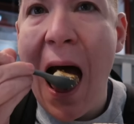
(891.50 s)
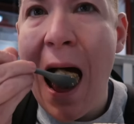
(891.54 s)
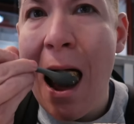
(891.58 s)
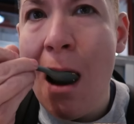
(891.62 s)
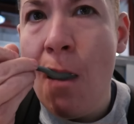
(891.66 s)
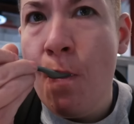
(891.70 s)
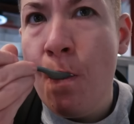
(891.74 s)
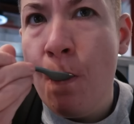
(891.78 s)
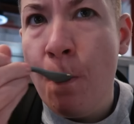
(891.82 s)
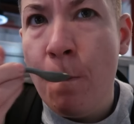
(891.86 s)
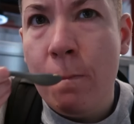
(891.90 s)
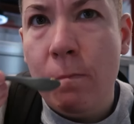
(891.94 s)

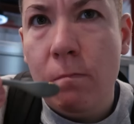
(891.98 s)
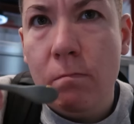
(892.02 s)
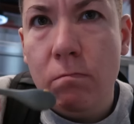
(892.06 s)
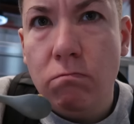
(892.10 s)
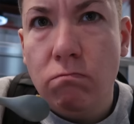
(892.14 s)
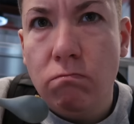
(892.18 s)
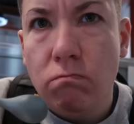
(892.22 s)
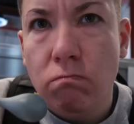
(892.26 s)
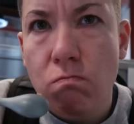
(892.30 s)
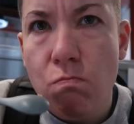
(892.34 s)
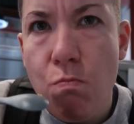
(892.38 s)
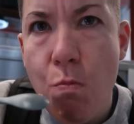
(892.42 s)
Simple.
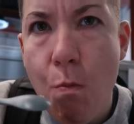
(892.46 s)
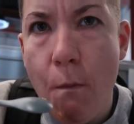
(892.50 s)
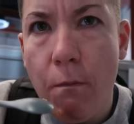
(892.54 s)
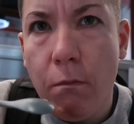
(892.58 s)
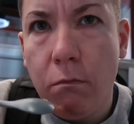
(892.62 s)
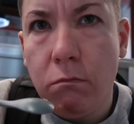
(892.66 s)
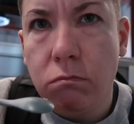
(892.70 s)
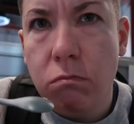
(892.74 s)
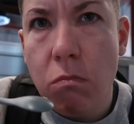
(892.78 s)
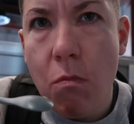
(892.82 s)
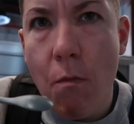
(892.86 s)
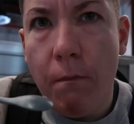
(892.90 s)

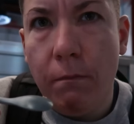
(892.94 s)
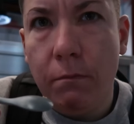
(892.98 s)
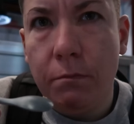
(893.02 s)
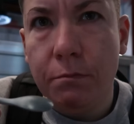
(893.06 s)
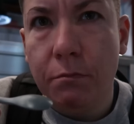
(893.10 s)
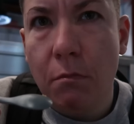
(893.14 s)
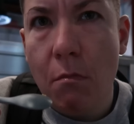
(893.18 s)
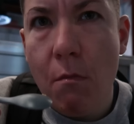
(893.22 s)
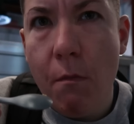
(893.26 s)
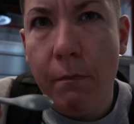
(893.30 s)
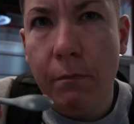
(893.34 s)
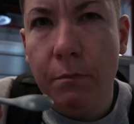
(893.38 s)

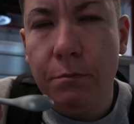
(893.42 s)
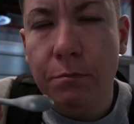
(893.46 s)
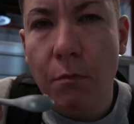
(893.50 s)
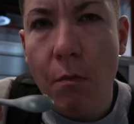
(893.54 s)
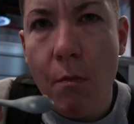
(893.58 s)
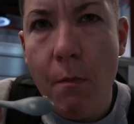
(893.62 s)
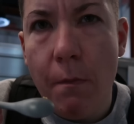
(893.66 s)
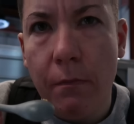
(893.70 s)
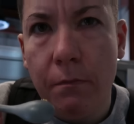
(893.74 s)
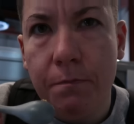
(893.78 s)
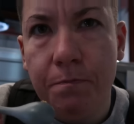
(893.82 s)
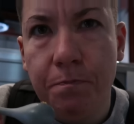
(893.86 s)
I like
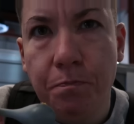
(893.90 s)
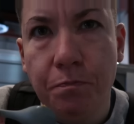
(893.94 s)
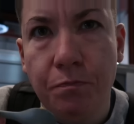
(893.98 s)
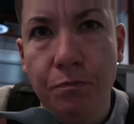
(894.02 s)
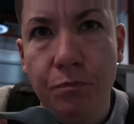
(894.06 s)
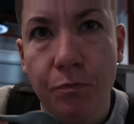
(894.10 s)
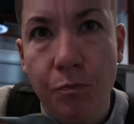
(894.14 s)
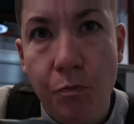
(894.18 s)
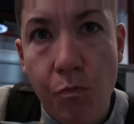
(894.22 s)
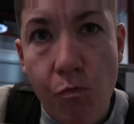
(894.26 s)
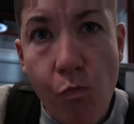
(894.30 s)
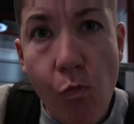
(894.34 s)
it.
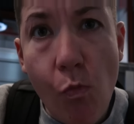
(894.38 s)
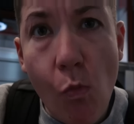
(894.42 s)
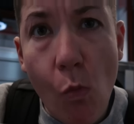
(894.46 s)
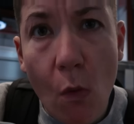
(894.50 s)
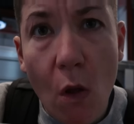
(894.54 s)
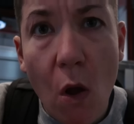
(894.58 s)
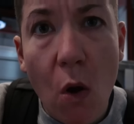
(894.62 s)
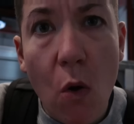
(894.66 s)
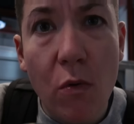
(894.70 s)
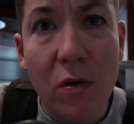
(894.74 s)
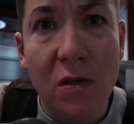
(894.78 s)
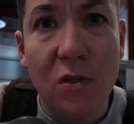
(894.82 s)

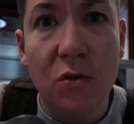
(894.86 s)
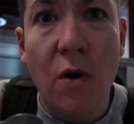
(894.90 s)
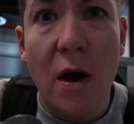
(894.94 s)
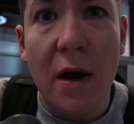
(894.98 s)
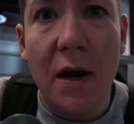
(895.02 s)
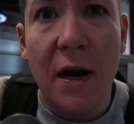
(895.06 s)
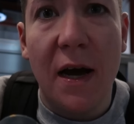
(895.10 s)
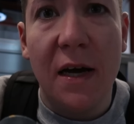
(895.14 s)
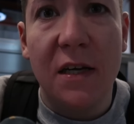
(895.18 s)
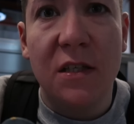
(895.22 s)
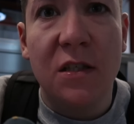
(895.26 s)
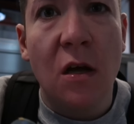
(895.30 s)
Oh, it's
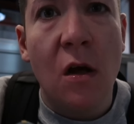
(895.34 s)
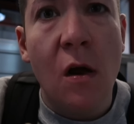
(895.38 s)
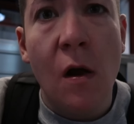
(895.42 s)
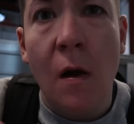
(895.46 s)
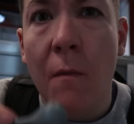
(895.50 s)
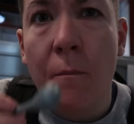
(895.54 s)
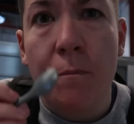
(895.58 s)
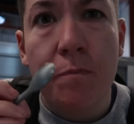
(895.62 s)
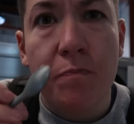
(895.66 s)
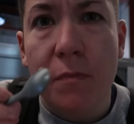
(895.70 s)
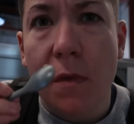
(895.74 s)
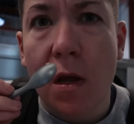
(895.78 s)
quite nice.
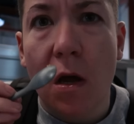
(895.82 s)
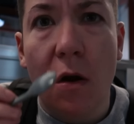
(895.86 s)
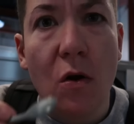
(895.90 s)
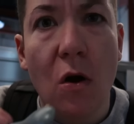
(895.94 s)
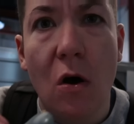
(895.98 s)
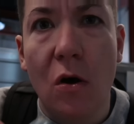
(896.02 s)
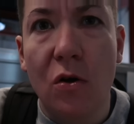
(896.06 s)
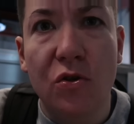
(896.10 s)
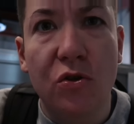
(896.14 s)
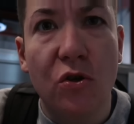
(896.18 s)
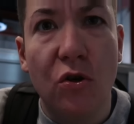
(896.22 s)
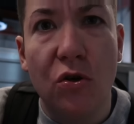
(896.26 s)

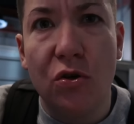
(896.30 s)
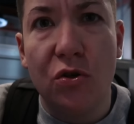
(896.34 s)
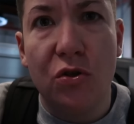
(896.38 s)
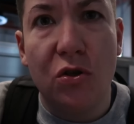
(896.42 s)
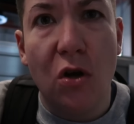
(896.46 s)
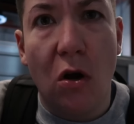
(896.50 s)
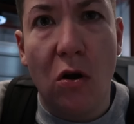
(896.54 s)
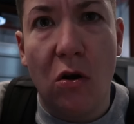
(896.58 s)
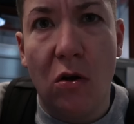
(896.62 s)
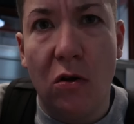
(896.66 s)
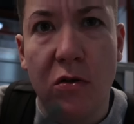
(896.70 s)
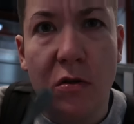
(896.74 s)
Not as good as
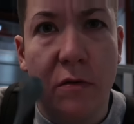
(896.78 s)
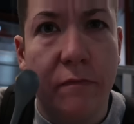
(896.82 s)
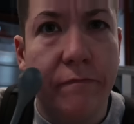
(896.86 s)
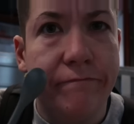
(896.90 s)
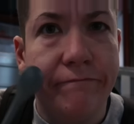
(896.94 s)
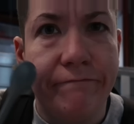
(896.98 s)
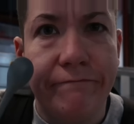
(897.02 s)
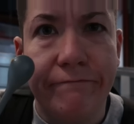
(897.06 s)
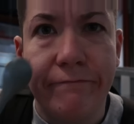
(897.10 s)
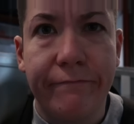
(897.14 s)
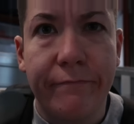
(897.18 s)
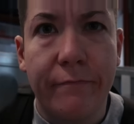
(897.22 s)
Donald's.
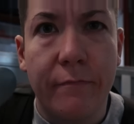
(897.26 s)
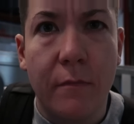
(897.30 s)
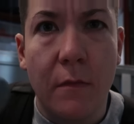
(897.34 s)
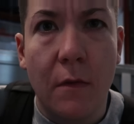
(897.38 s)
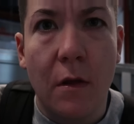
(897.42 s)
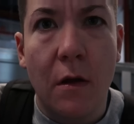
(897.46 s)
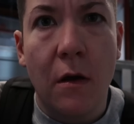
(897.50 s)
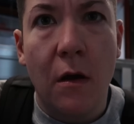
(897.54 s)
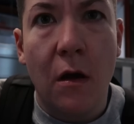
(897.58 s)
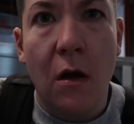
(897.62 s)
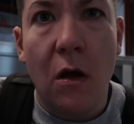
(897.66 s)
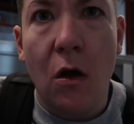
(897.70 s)

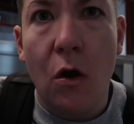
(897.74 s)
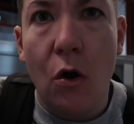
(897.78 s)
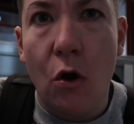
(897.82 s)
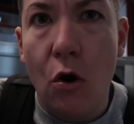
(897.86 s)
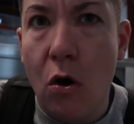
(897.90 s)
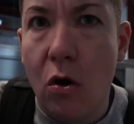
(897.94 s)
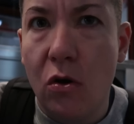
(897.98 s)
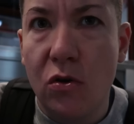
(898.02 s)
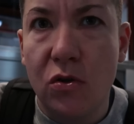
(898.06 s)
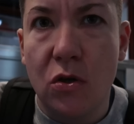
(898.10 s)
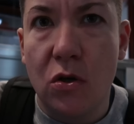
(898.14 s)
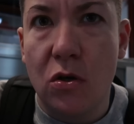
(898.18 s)

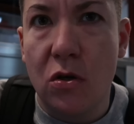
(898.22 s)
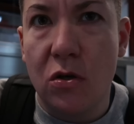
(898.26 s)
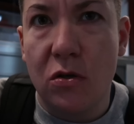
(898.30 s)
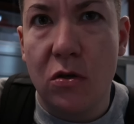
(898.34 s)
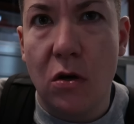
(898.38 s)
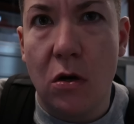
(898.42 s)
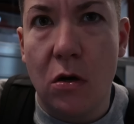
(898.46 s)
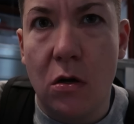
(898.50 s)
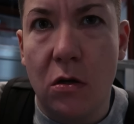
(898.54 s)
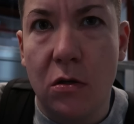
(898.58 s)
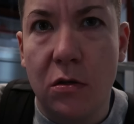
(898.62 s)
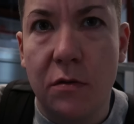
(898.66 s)
Not as good as
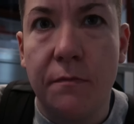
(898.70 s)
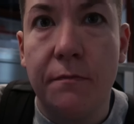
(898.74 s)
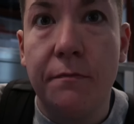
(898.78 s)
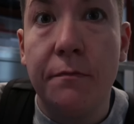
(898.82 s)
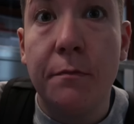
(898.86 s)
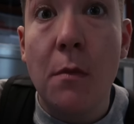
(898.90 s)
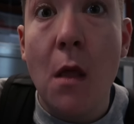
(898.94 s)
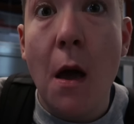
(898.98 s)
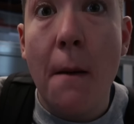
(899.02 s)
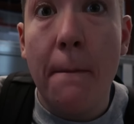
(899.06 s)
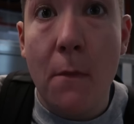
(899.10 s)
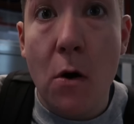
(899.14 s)

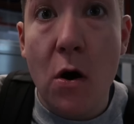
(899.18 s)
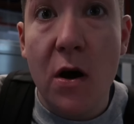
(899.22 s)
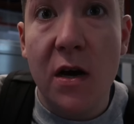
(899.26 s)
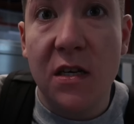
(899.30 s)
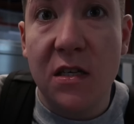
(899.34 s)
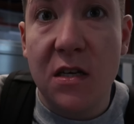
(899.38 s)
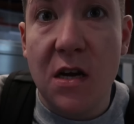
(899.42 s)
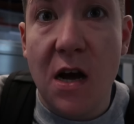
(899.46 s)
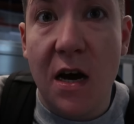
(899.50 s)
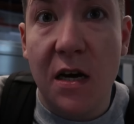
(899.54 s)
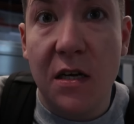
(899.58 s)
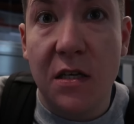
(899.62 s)
Donald's, but
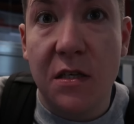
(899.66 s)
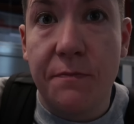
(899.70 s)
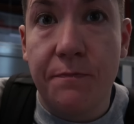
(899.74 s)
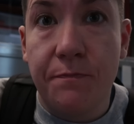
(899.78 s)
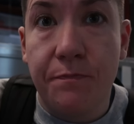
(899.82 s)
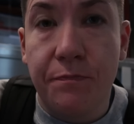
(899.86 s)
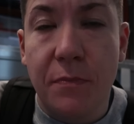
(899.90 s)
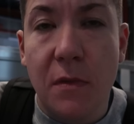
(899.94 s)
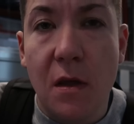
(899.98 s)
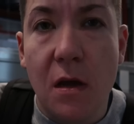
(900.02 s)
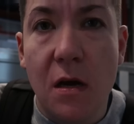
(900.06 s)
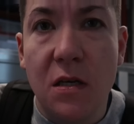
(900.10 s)
it's nice.
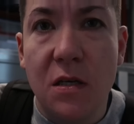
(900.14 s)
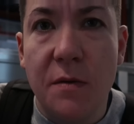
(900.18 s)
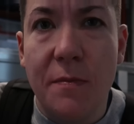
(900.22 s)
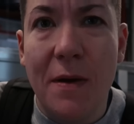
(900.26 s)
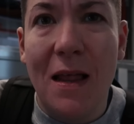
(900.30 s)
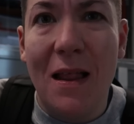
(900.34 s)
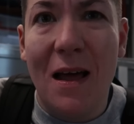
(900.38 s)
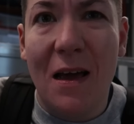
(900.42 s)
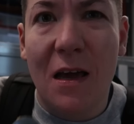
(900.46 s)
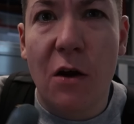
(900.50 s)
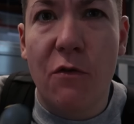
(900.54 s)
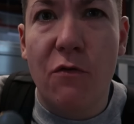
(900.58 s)
It's a
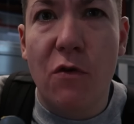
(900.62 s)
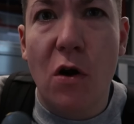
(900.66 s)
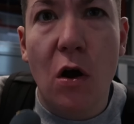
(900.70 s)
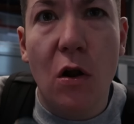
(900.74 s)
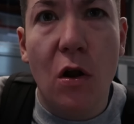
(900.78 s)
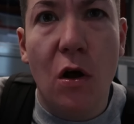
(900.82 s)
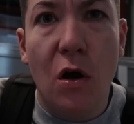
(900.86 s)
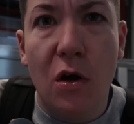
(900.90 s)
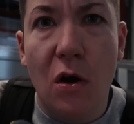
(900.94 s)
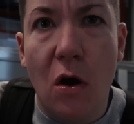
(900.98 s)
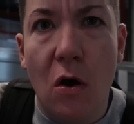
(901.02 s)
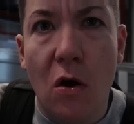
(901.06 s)
bit like a
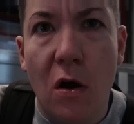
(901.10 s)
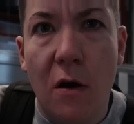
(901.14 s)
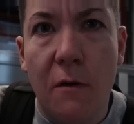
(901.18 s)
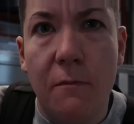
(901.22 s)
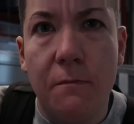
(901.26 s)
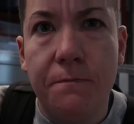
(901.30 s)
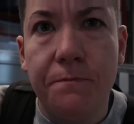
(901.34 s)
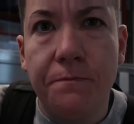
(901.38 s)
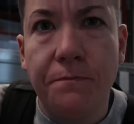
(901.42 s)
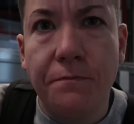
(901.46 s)
roller yogurt.